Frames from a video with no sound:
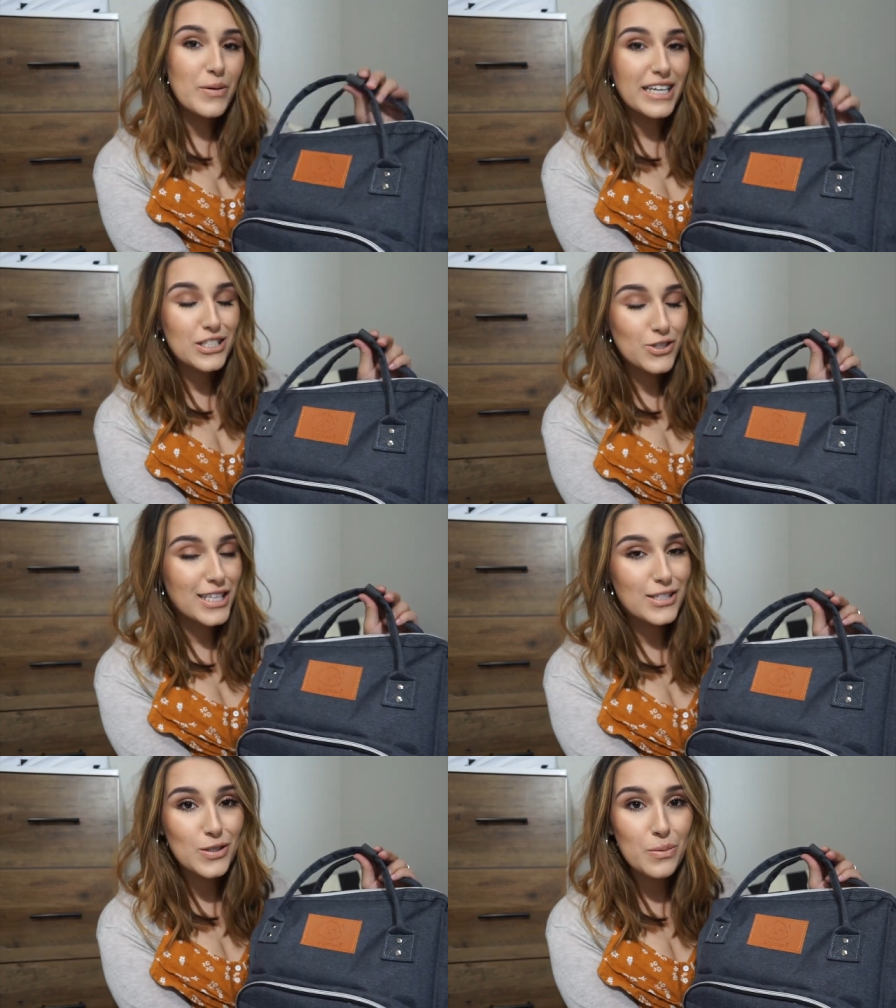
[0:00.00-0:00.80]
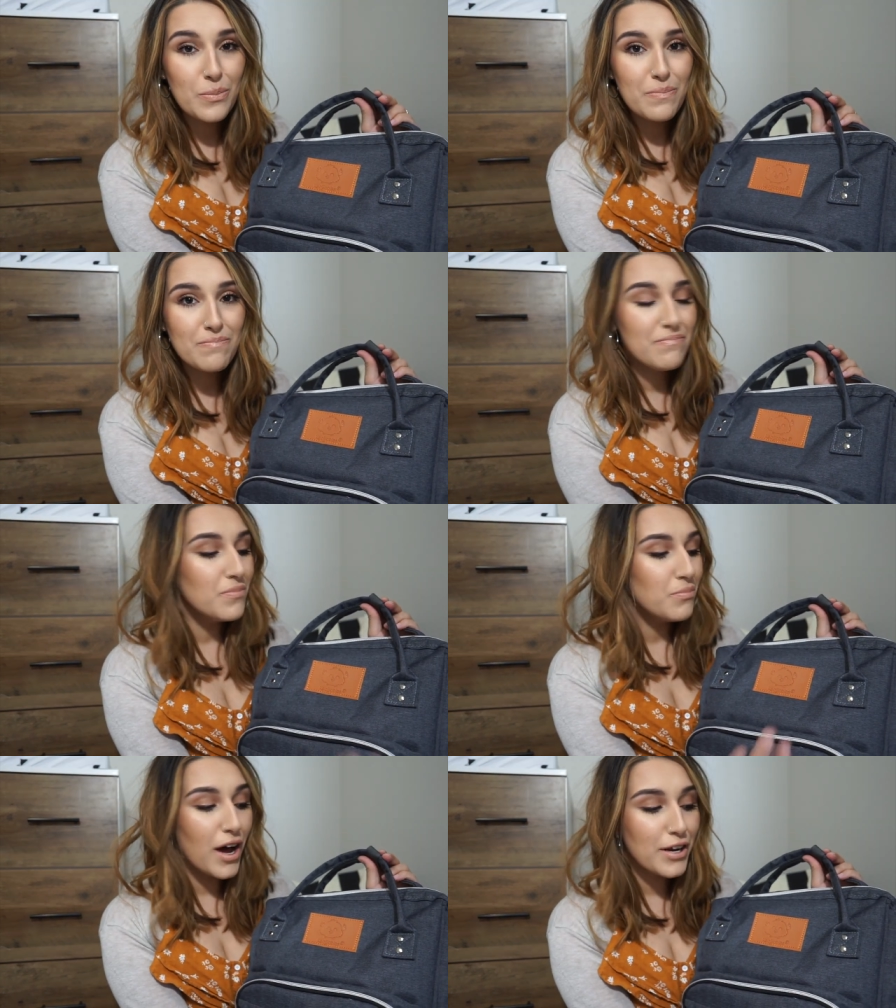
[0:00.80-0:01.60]
If you guys enjoyed this little
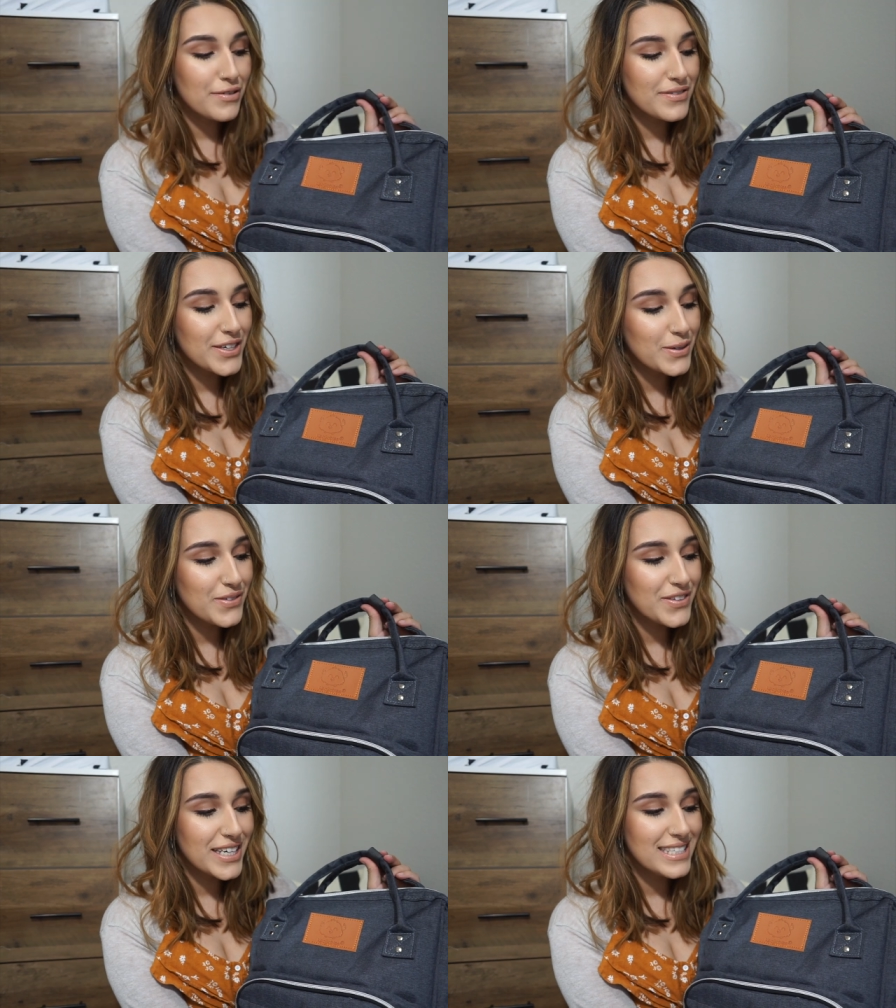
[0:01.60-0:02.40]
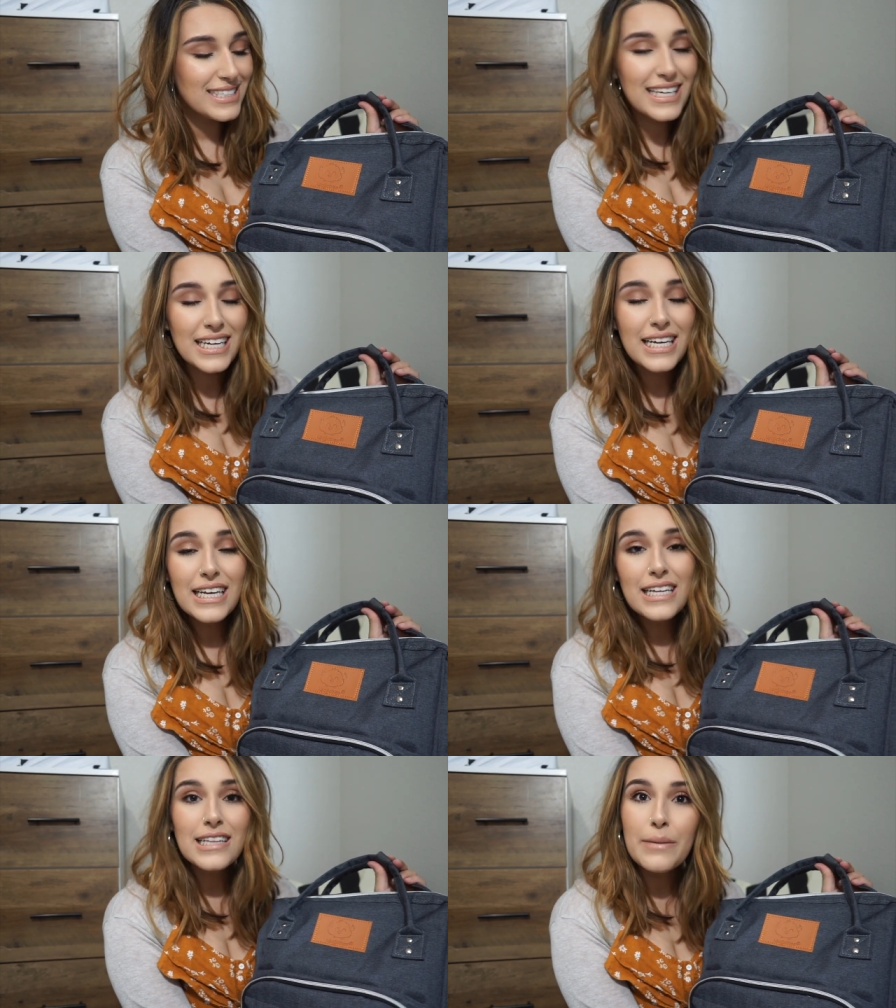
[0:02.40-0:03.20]
product review, if you guys did,
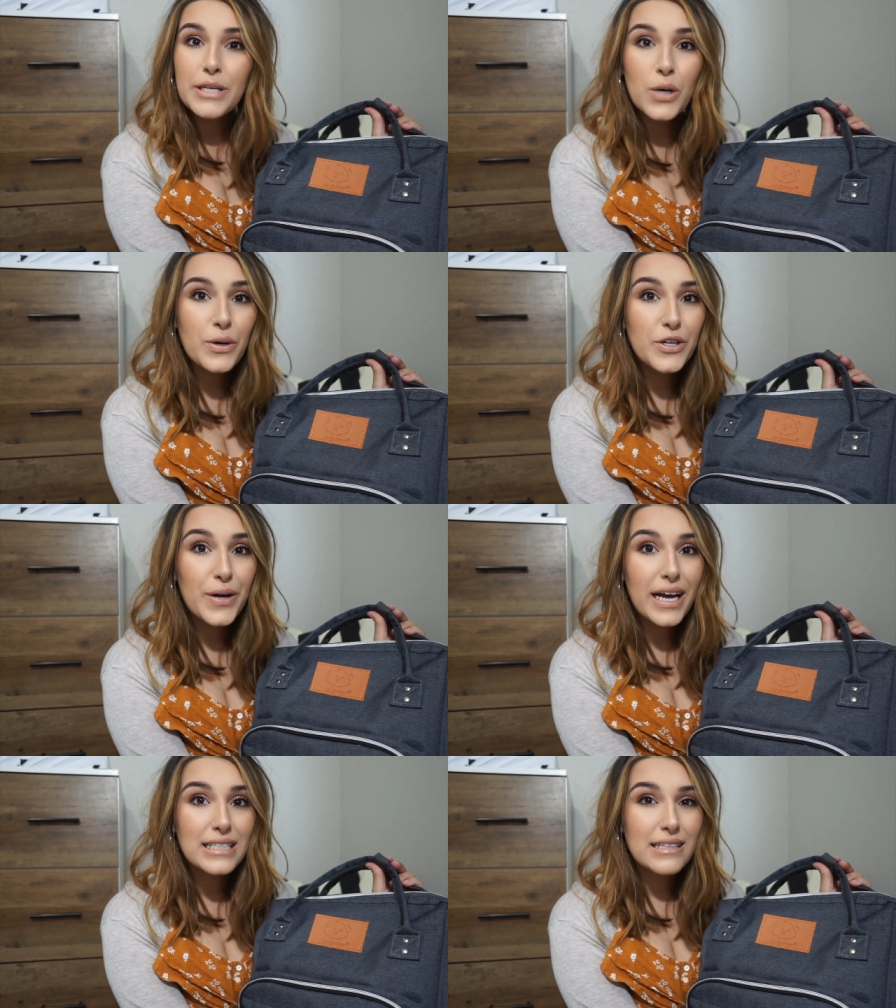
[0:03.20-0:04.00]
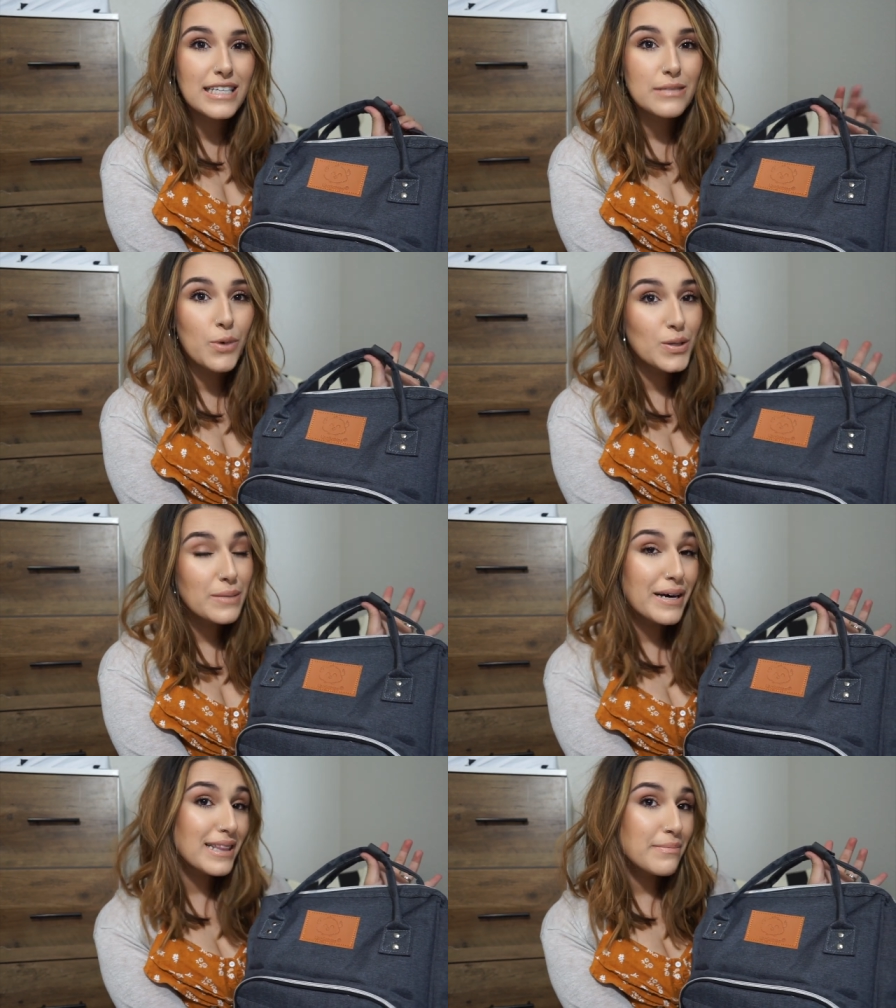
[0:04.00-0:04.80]
let me know what you guys liked most
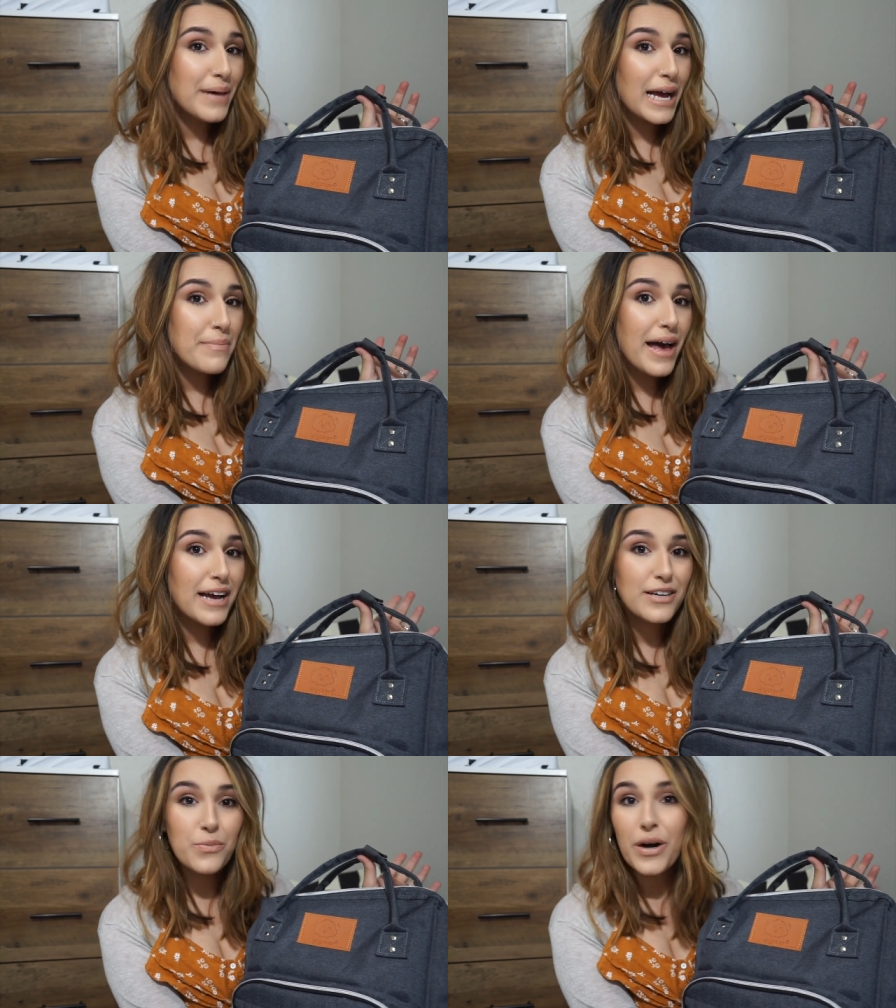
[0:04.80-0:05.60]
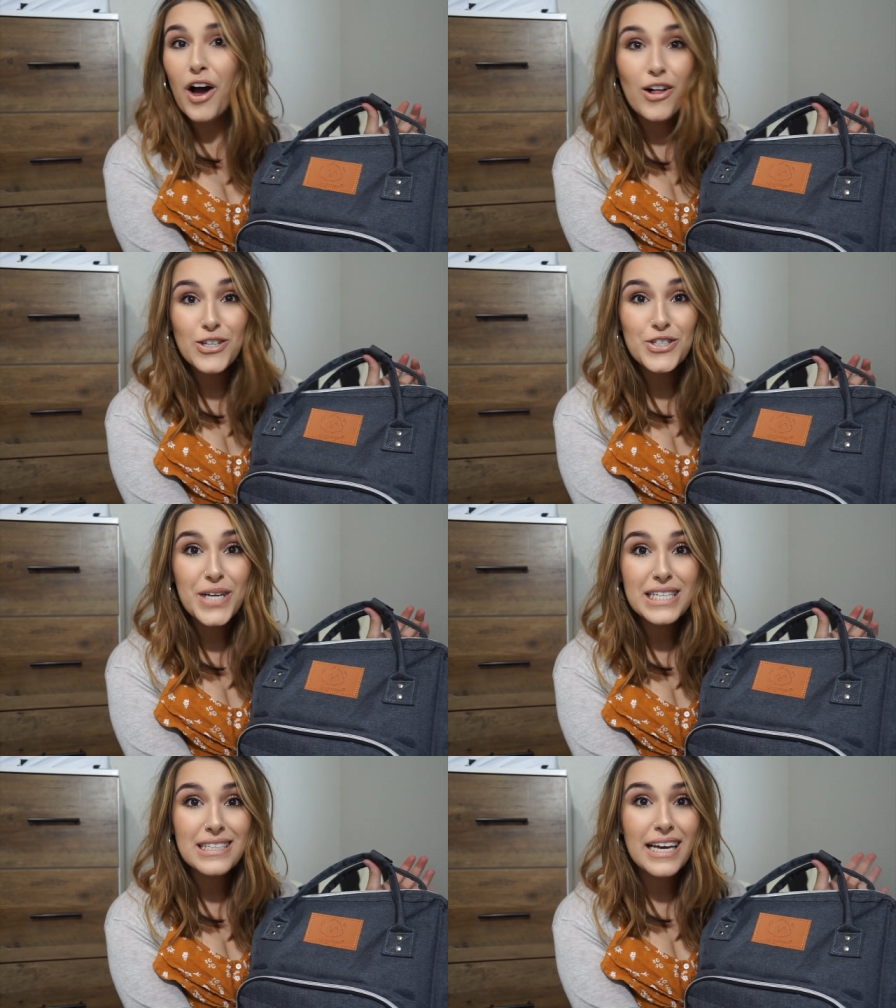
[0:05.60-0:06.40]
about the backpack. What color do you
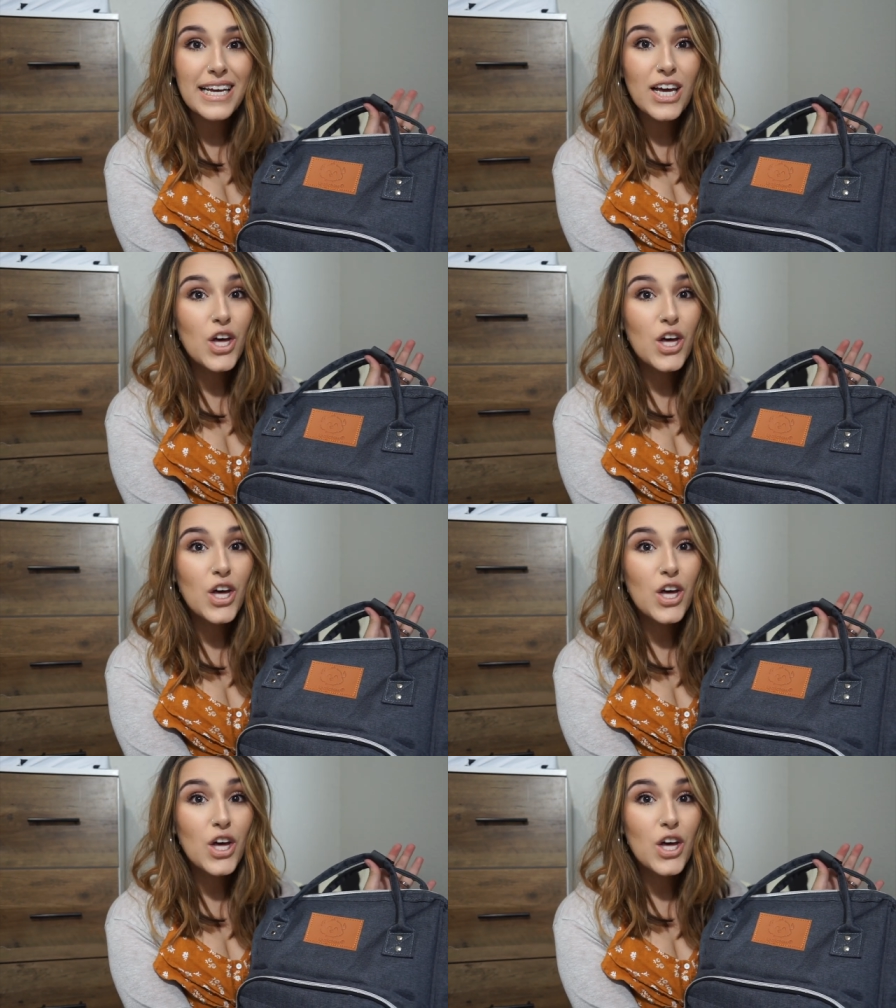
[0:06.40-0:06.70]
guys like?